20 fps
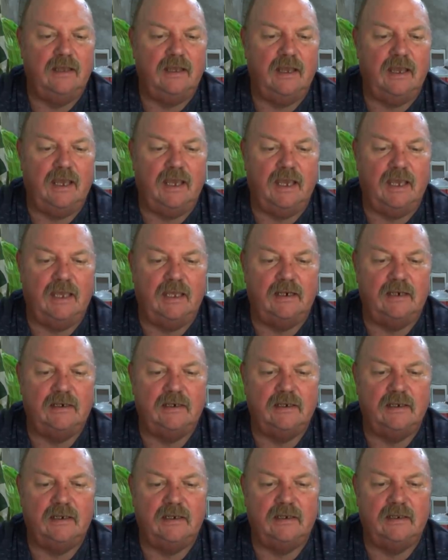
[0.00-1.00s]
and
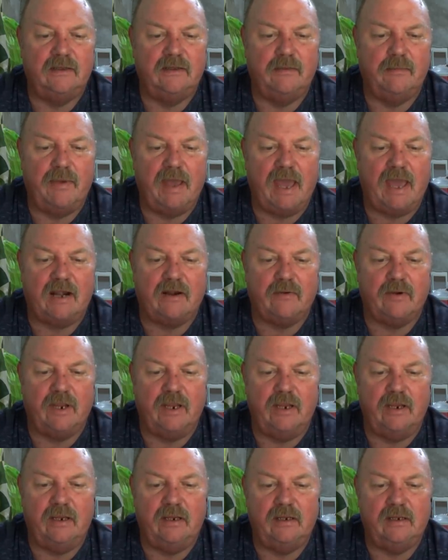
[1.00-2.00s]
the
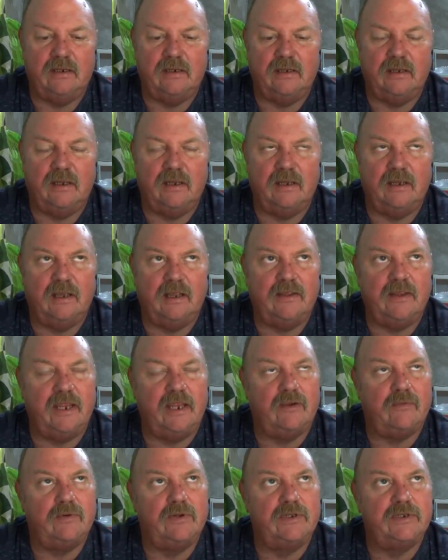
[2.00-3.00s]
battery, I
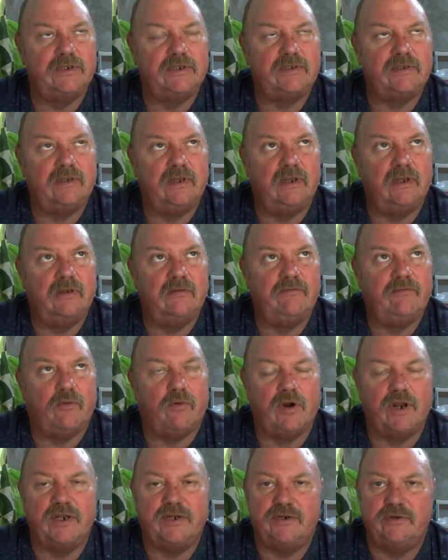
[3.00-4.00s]
think, was
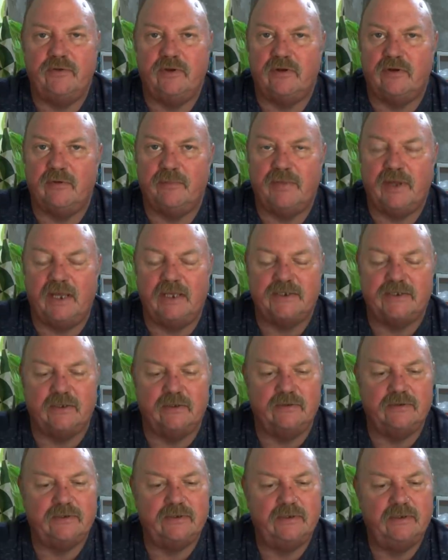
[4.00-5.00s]
4,200
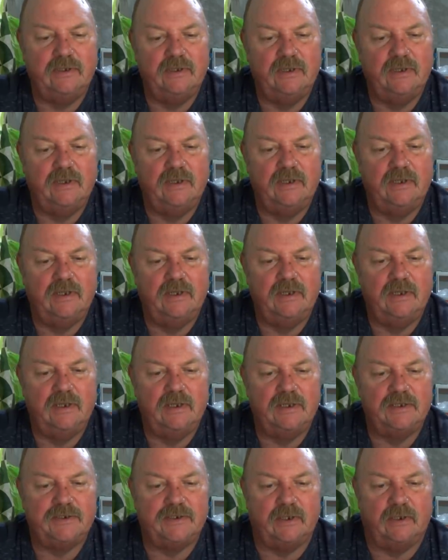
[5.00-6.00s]
pesos.
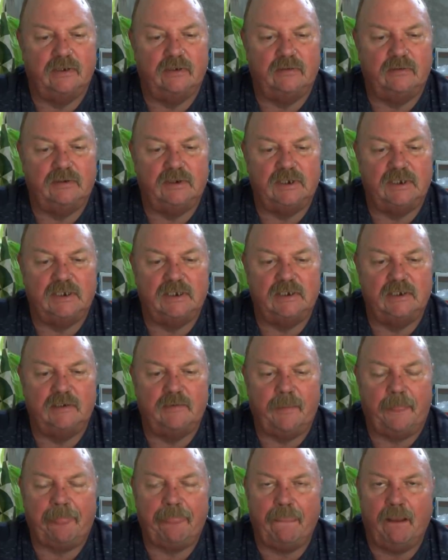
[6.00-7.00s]
So
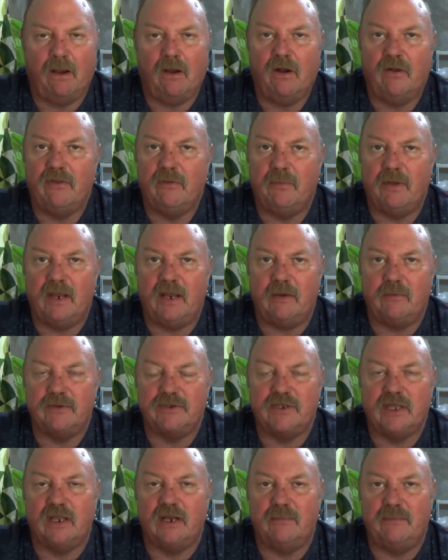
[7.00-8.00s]
all the money
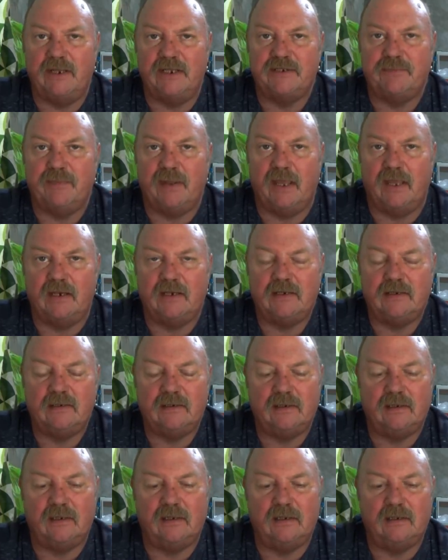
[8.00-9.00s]
was going to be spent
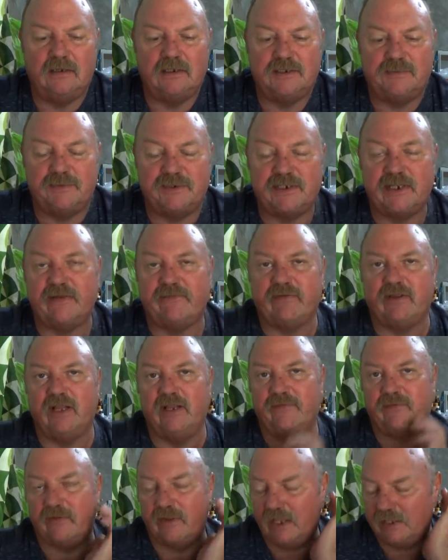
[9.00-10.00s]

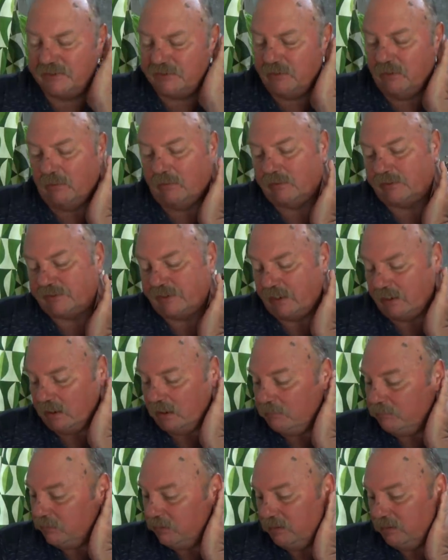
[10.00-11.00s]
specifically for that solar setup.